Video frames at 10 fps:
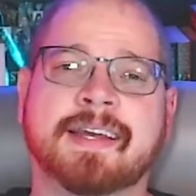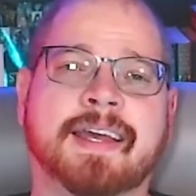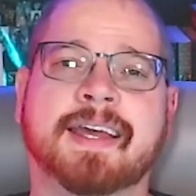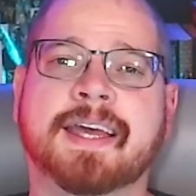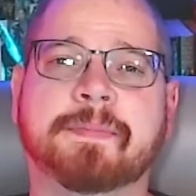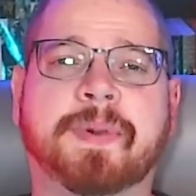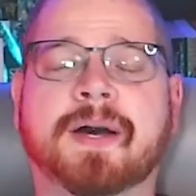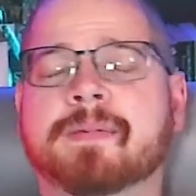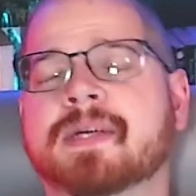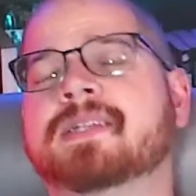hit
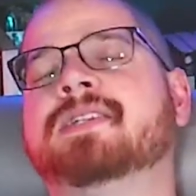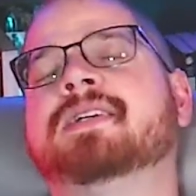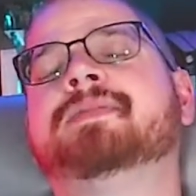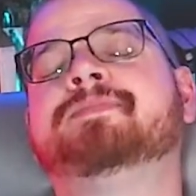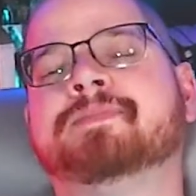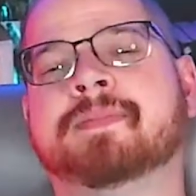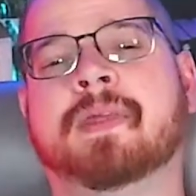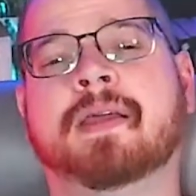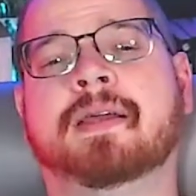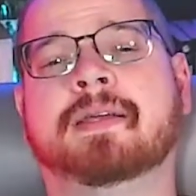publish,
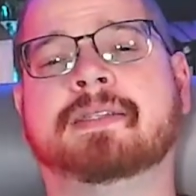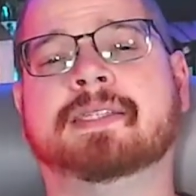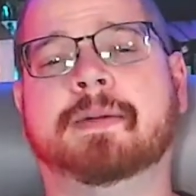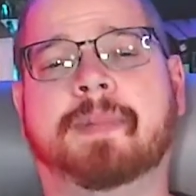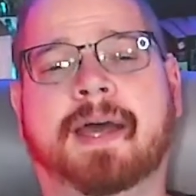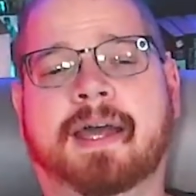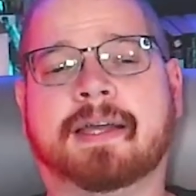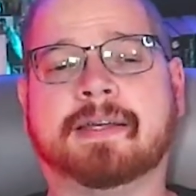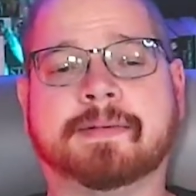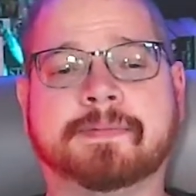sit back,
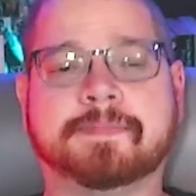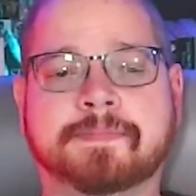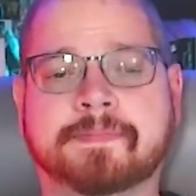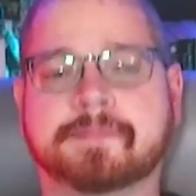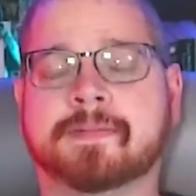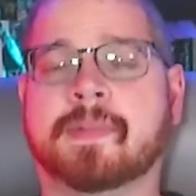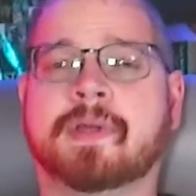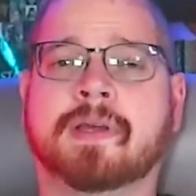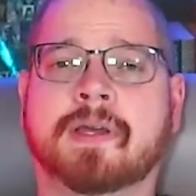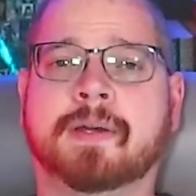
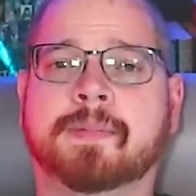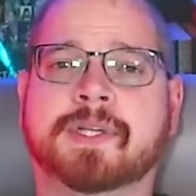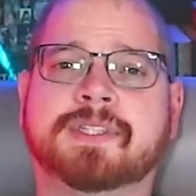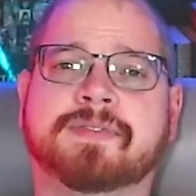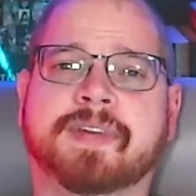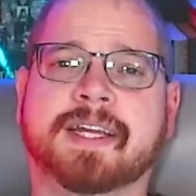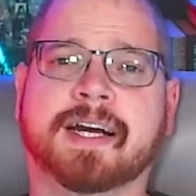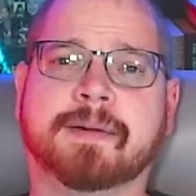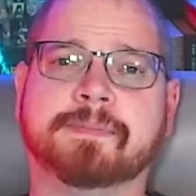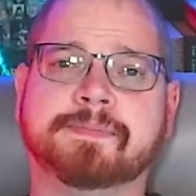put your feet up,